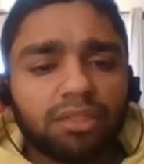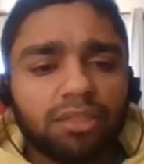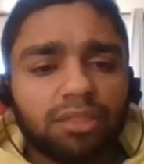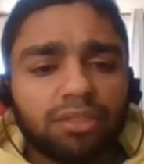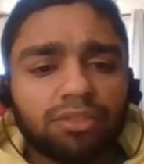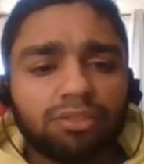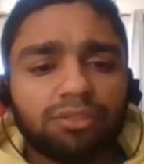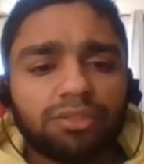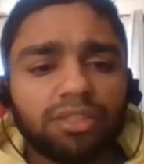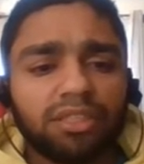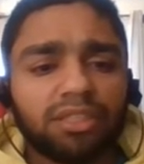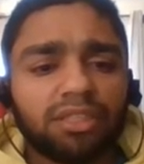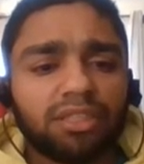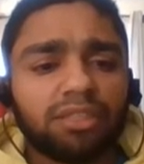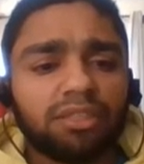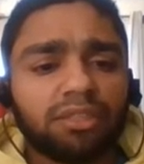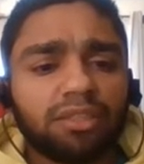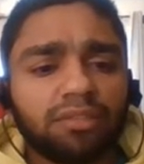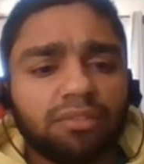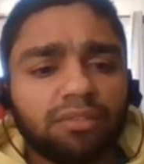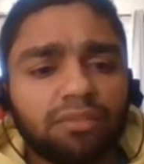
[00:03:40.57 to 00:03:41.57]
Interesting
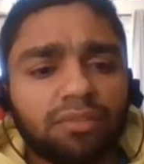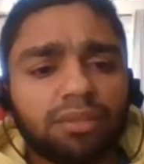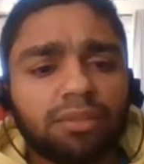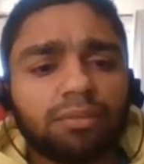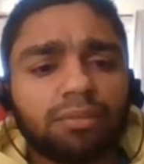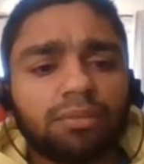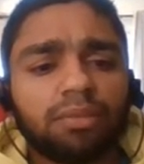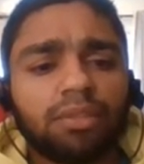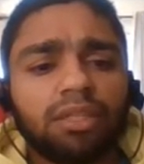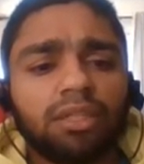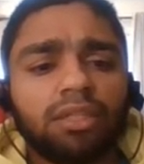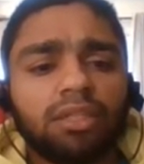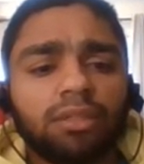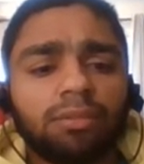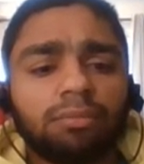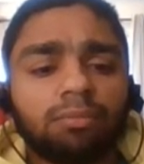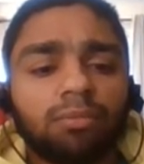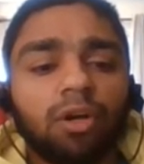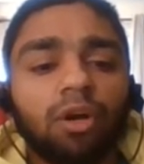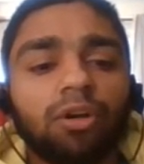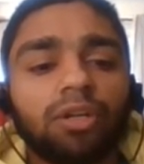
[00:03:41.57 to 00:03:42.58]
enough.
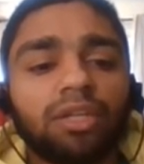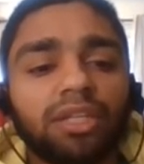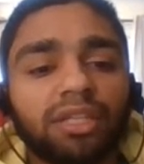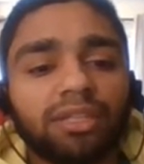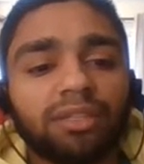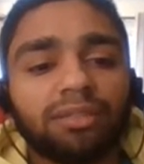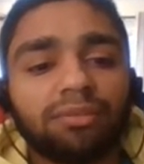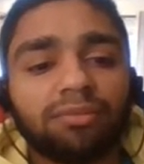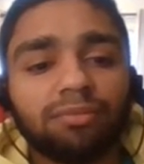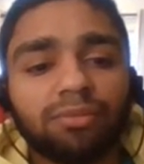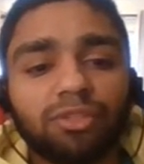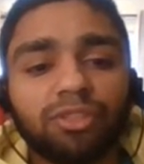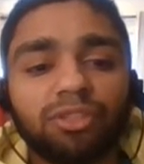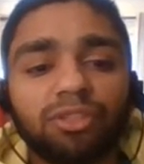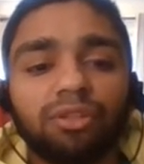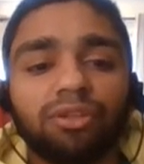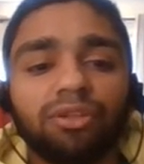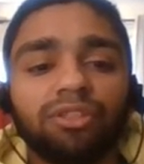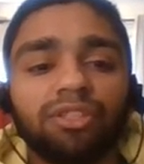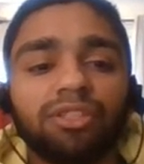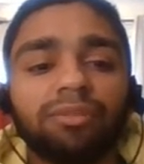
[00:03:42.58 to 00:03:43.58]
Okay,
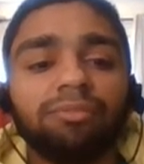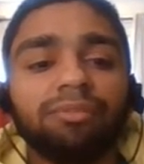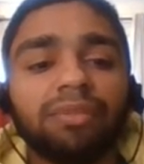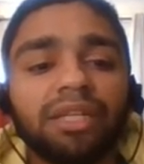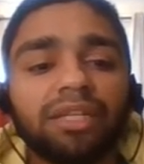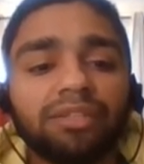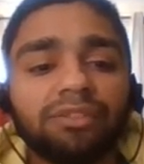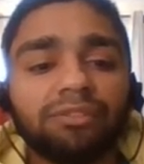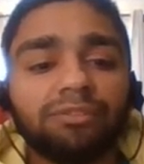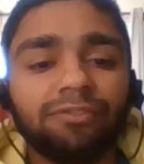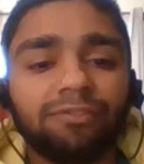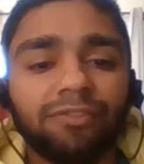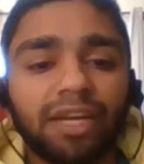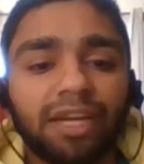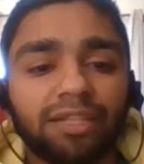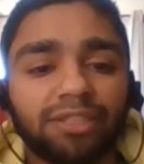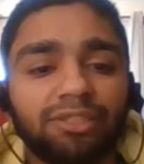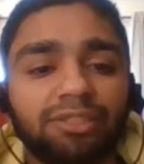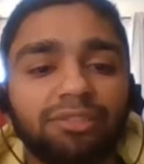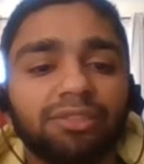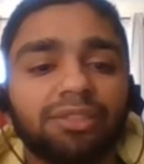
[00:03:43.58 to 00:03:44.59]
so the
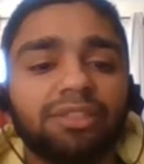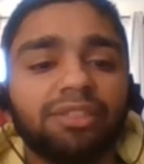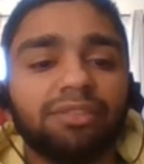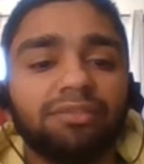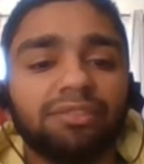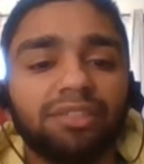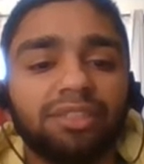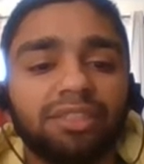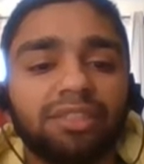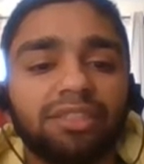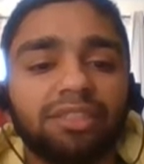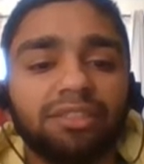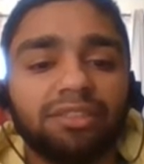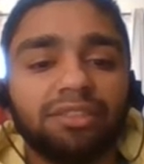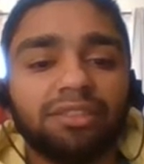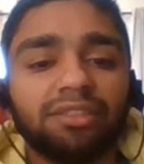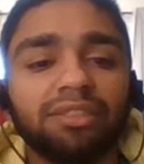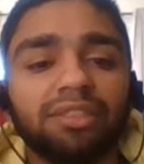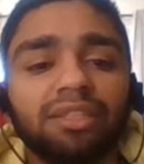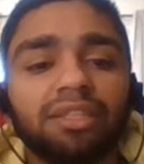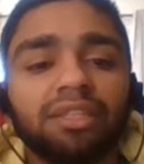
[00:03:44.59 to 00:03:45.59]
manufacturing of steel.
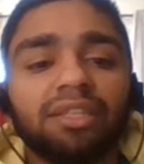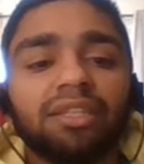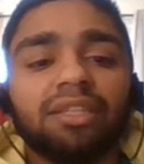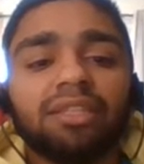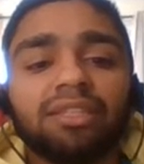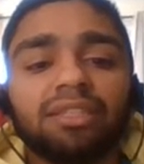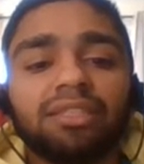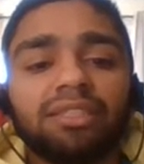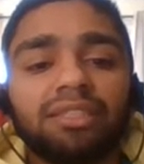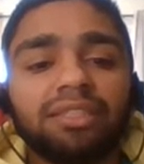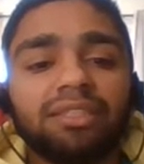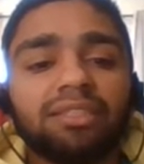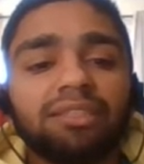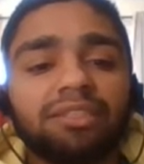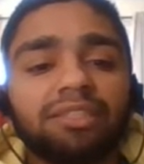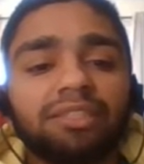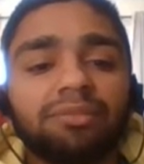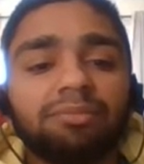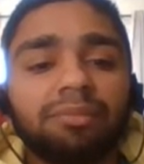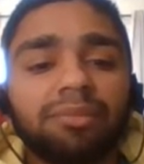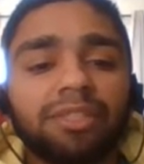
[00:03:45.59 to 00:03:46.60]
Steel
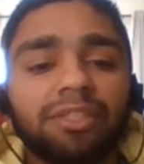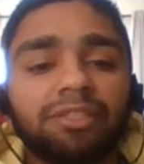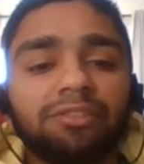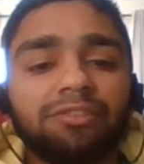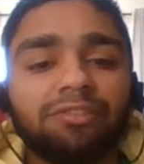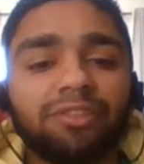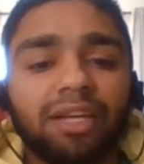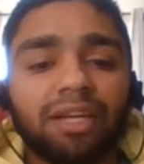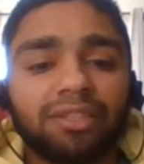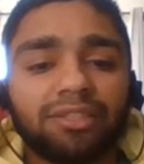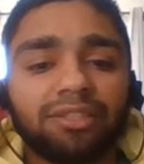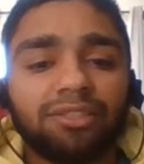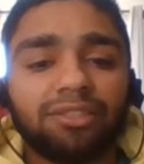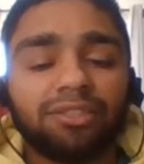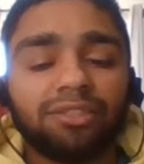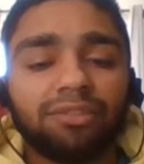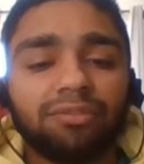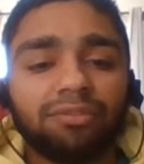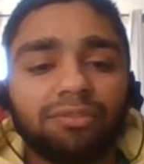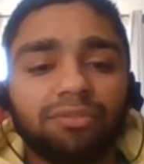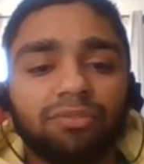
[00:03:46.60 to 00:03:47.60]
is
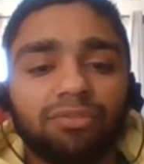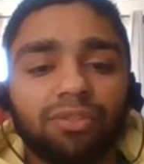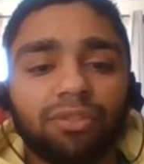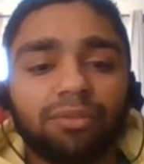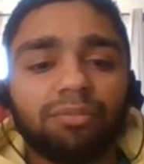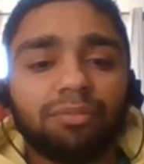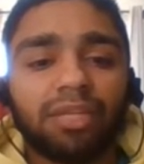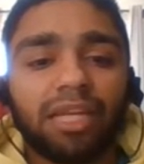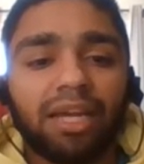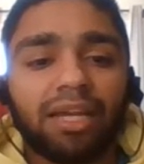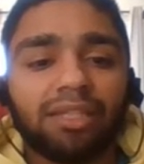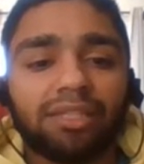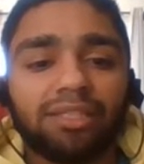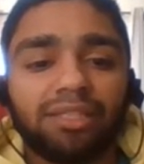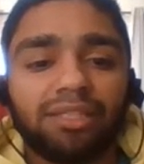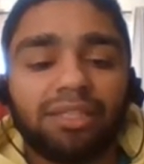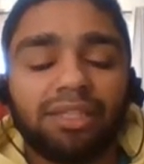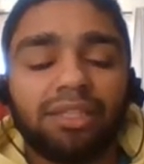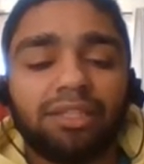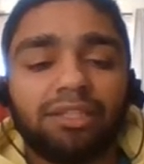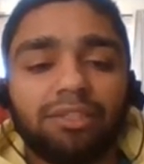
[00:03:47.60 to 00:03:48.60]
manufactured from
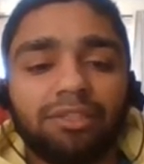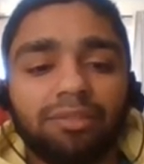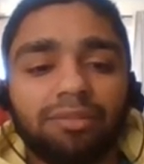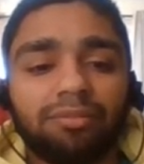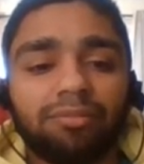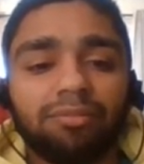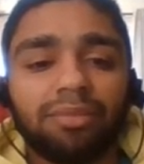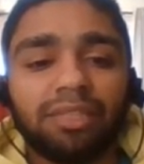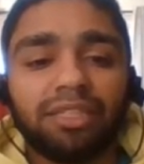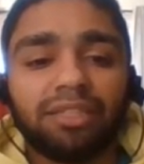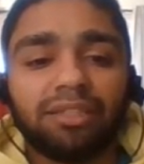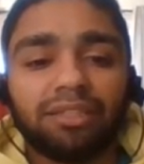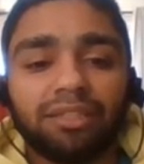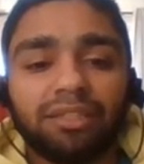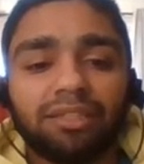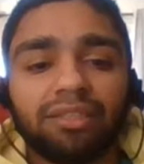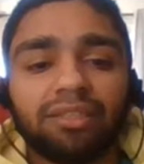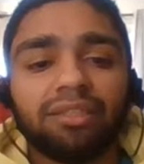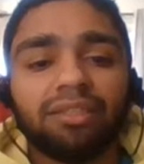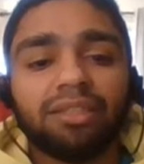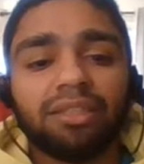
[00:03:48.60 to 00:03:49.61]
cast iron,
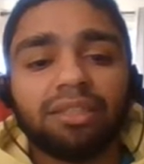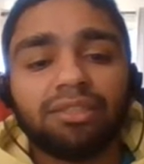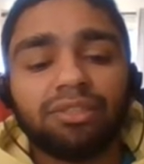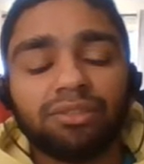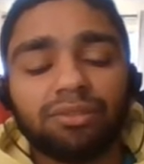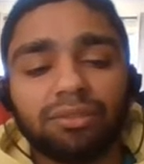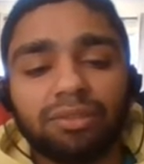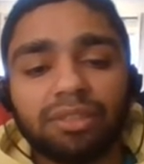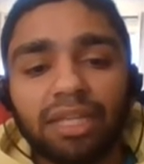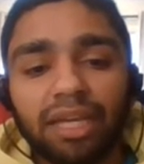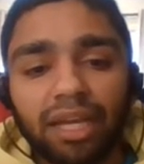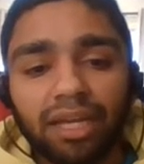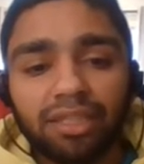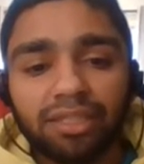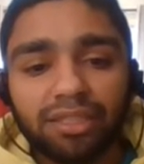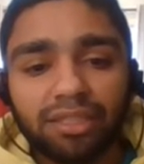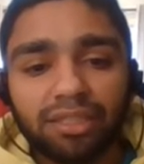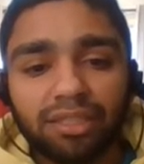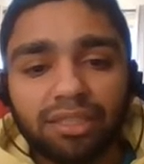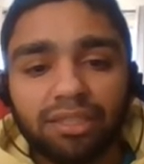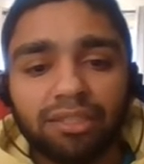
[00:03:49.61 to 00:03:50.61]
mainly. So
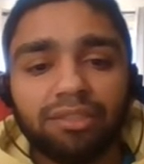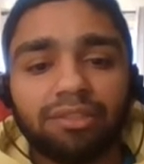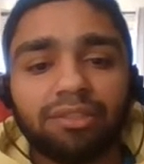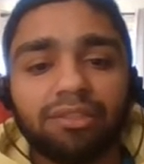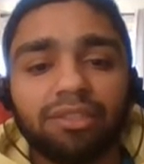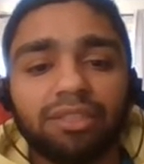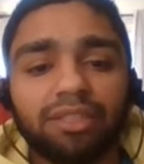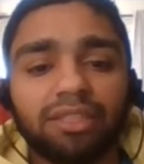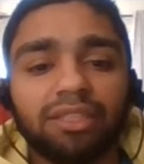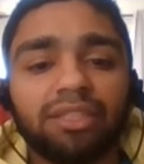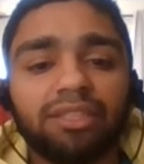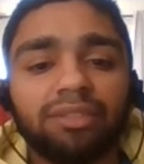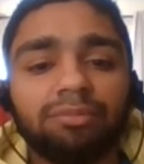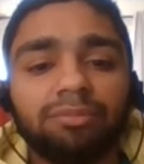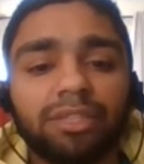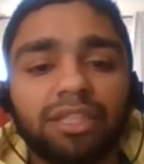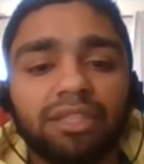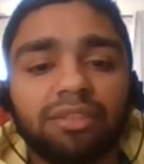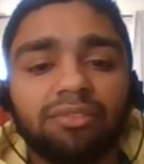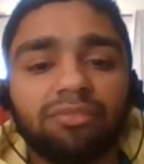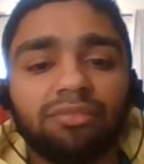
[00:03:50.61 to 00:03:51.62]
cast iron is
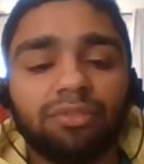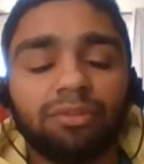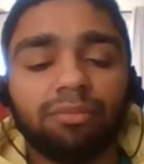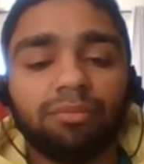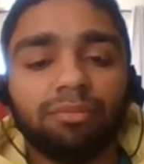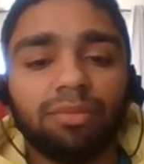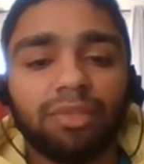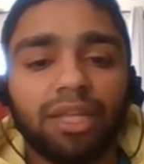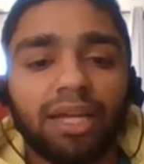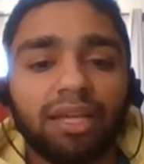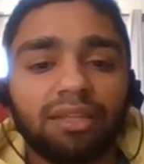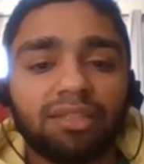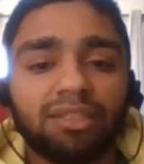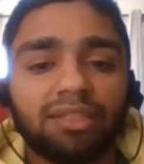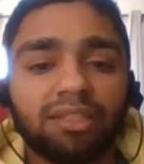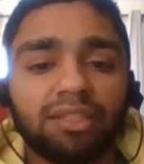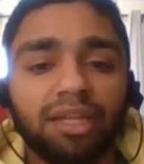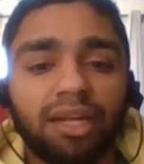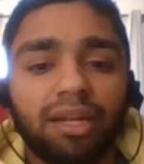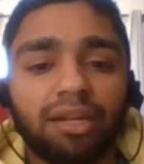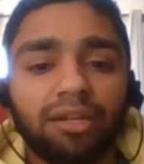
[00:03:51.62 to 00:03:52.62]
made from
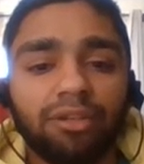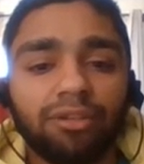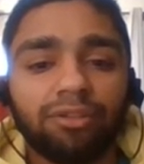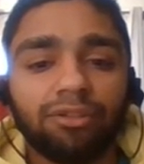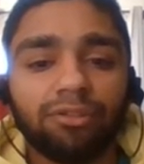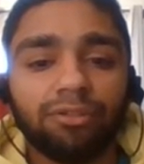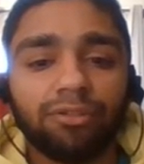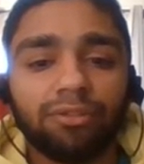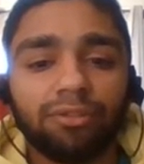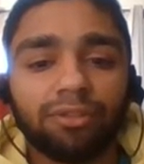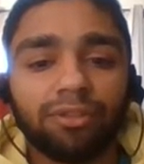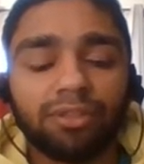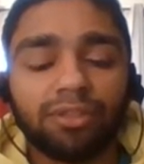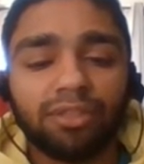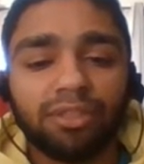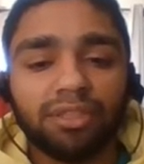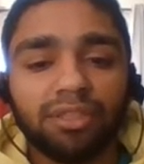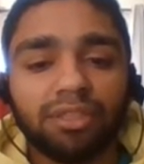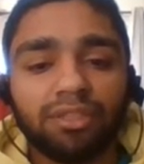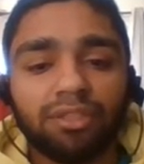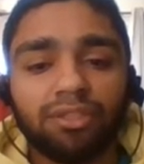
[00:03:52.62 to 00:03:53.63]
blasting iron ore,
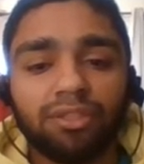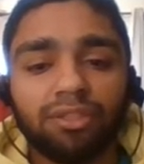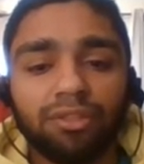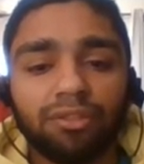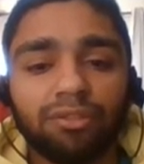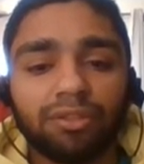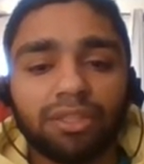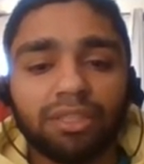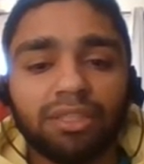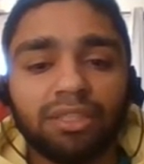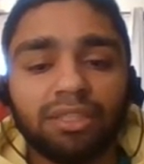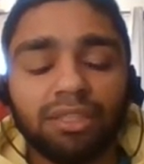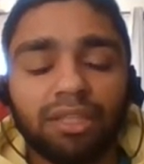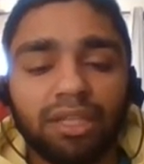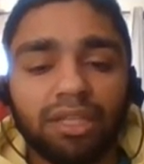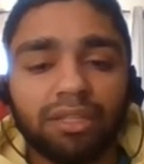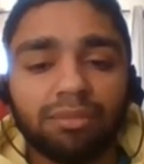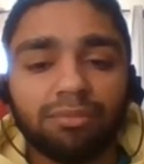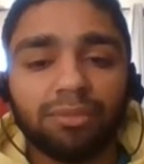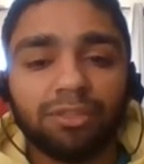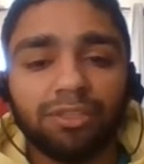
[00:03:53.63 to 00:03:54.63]
coke, and
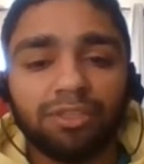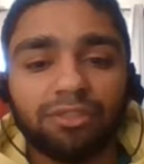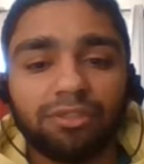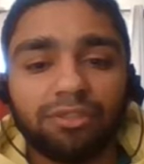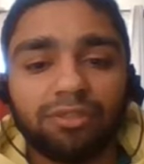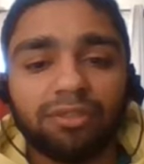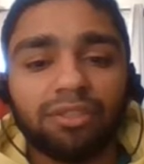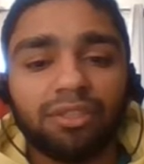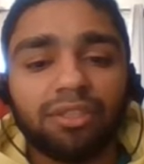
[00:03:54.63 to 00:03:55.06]
limestone.